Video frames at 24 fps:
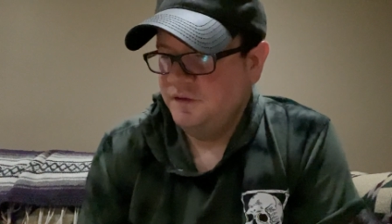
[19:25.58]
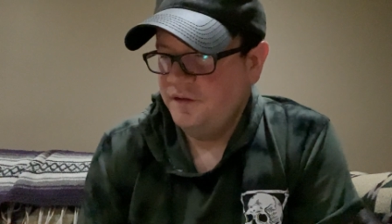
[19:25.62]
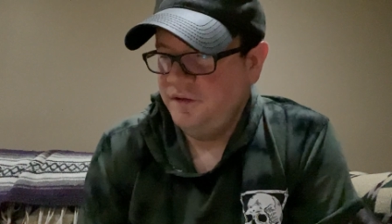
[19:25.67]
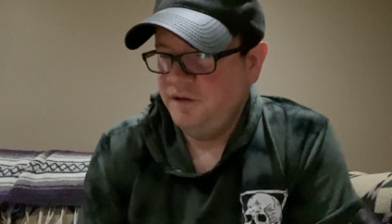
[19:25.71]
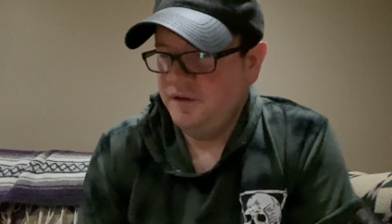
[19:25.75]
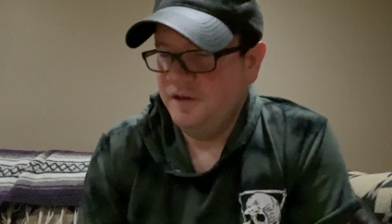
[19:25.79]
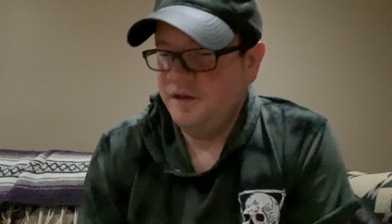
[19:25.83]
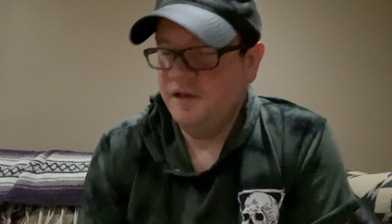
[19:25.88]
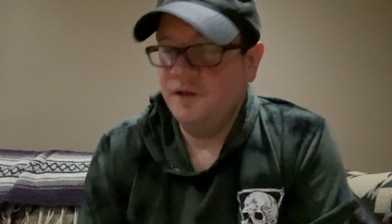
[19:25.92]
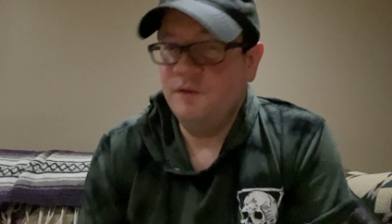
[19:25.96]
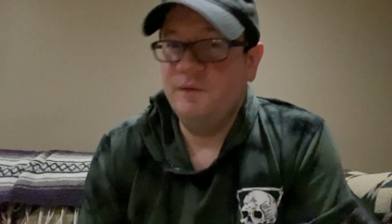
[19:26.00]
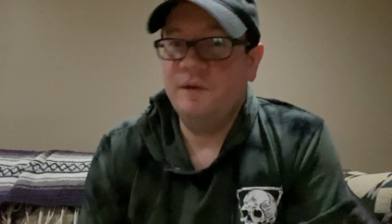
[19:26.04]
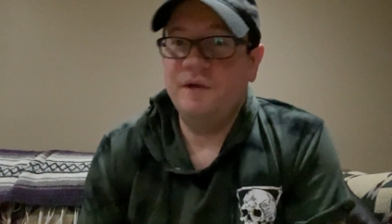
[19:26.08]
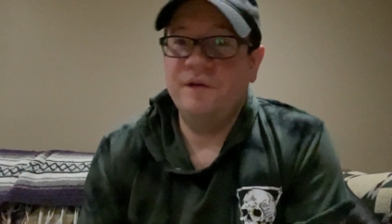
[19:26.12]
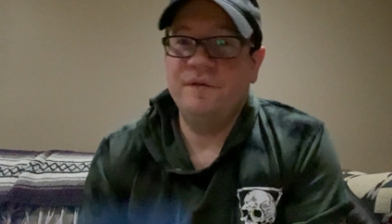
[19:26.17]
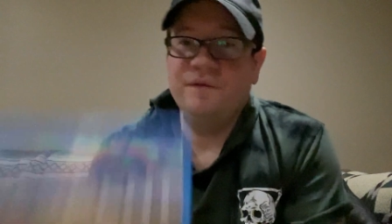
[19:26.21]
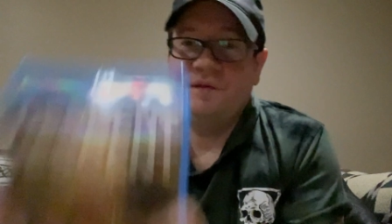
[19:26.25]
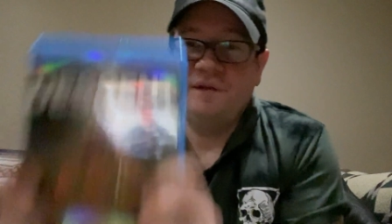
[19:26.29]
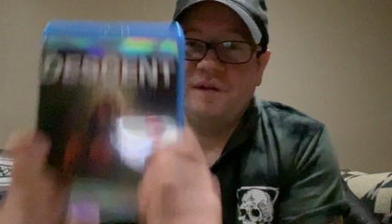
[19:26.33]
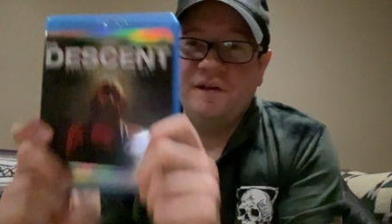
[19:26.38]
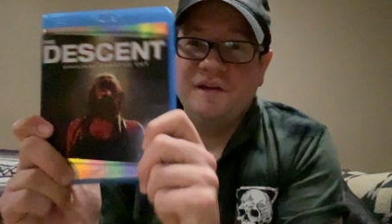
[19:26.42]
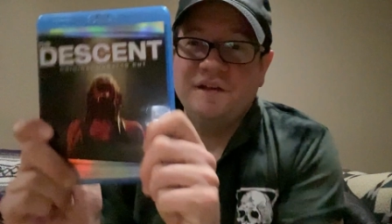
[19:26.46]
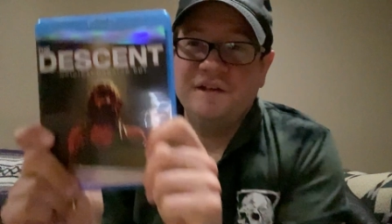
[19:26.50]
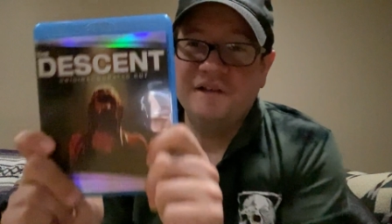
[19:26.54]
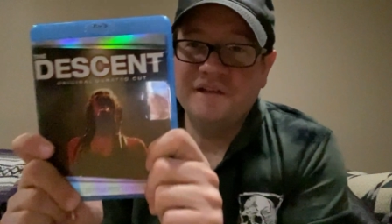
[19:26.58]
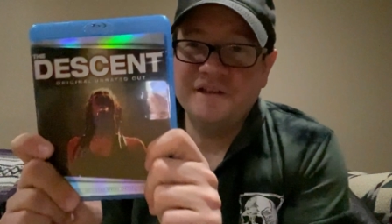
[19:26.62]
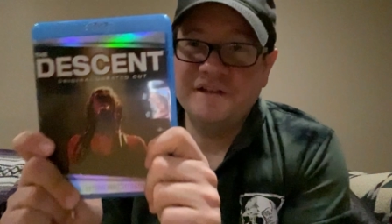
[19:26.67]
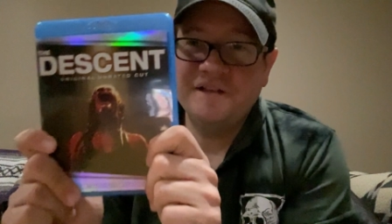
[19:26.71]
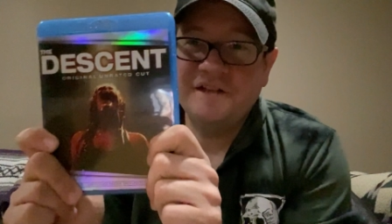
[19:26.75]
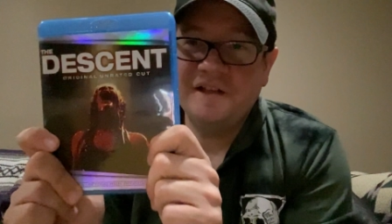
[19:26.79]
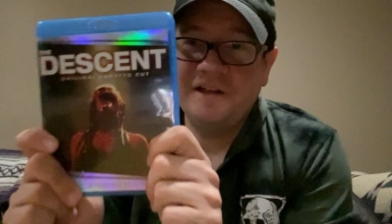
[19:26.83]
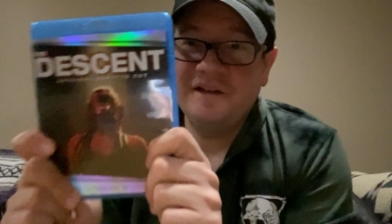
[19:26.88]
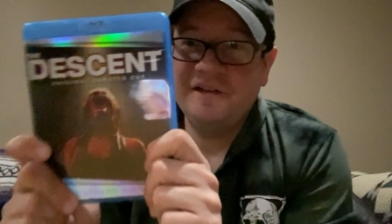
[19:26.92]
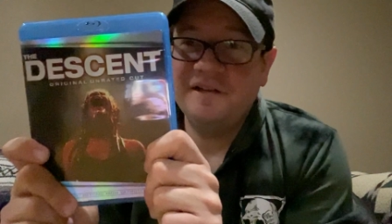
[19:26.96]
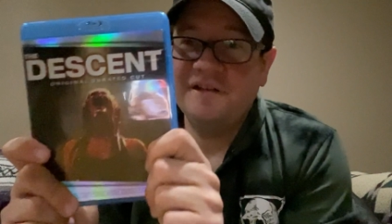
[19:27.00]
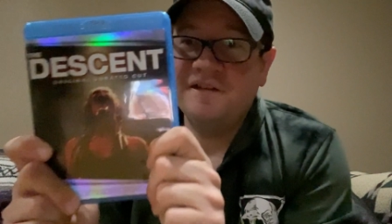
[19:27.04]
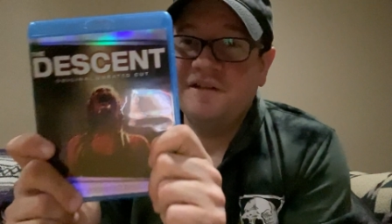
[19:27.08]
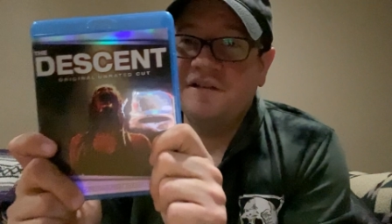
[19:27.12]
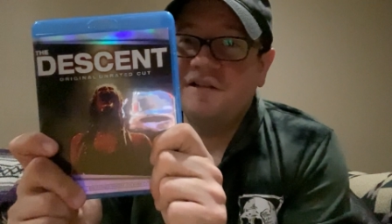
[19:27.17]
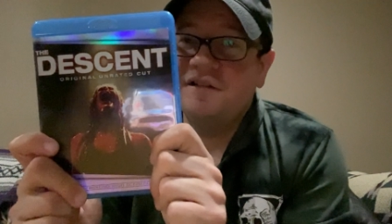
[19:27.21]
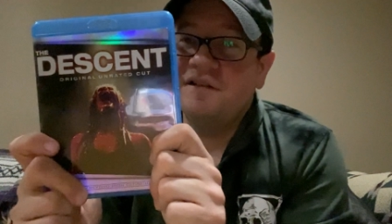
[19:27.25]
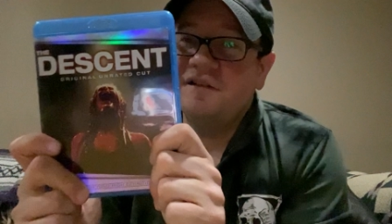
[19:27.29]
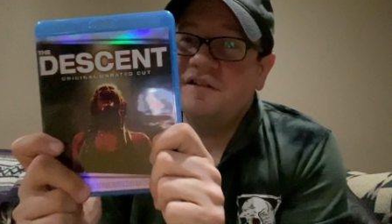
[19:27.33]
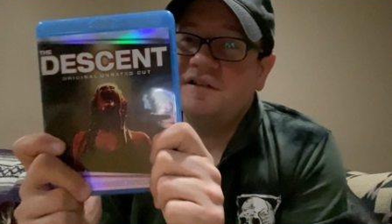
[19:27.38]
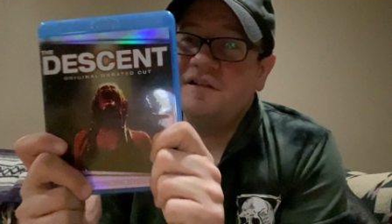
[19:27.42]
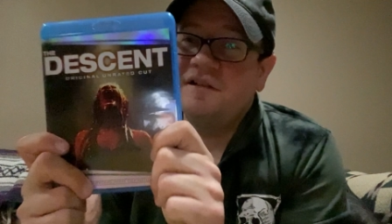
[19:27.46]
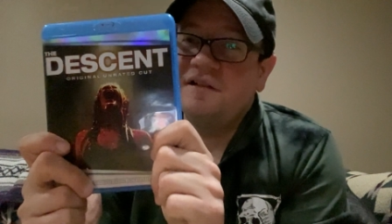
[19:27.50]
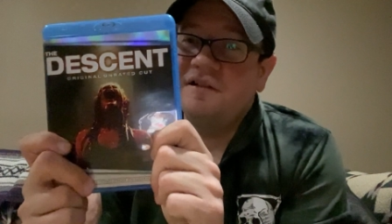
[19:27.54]
Uh, we have The Descent,
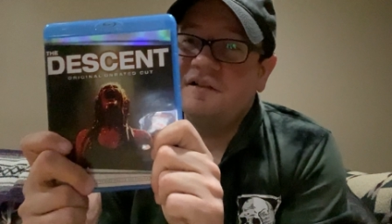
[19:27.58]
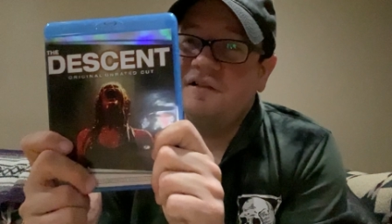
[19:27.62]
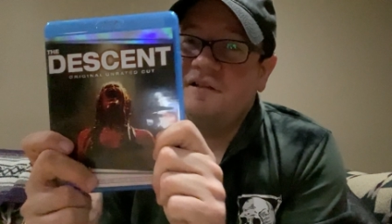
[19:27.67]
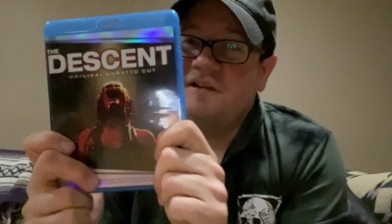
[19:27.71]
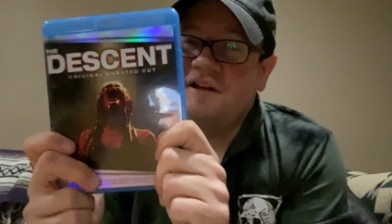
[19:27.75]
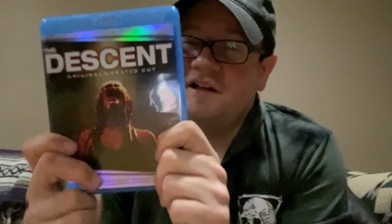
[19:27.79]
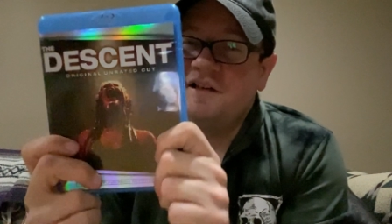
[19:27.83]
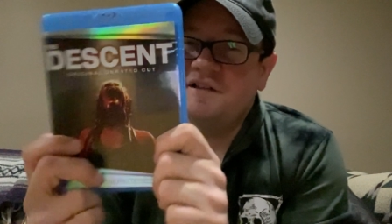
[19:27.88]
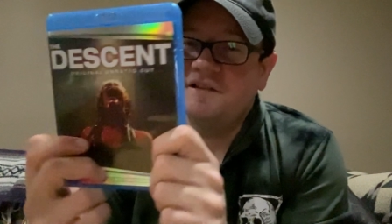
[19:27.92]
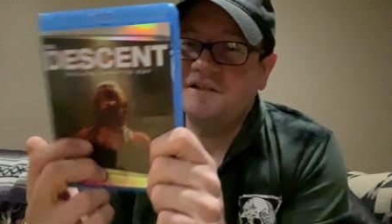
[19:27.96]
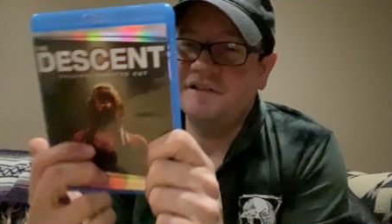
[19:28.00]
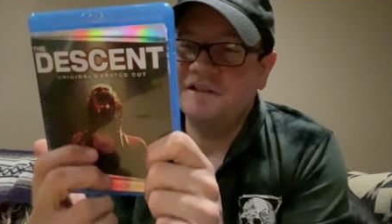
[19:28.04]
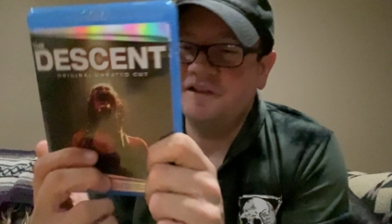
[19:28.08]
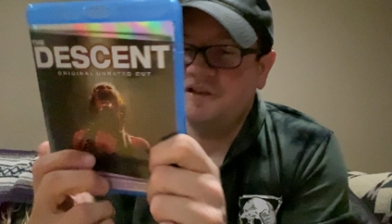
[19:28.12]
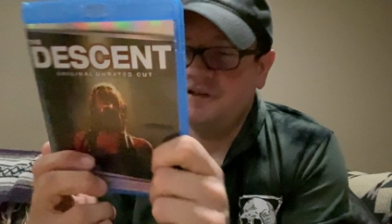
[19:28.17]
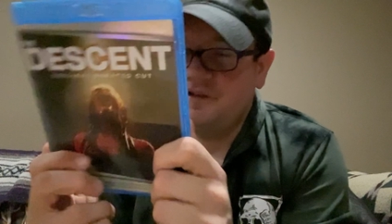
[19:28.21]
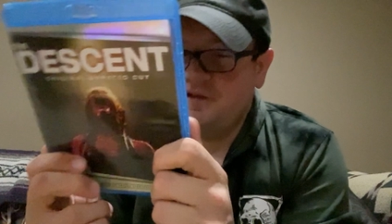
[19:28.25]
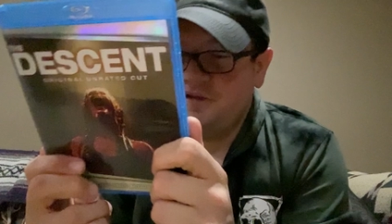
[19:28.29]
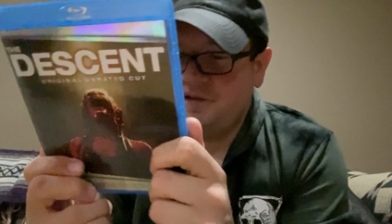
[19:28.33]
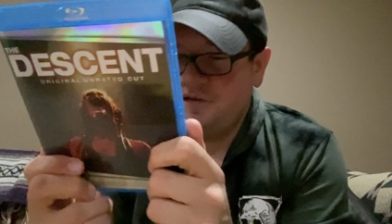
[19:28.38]
classic,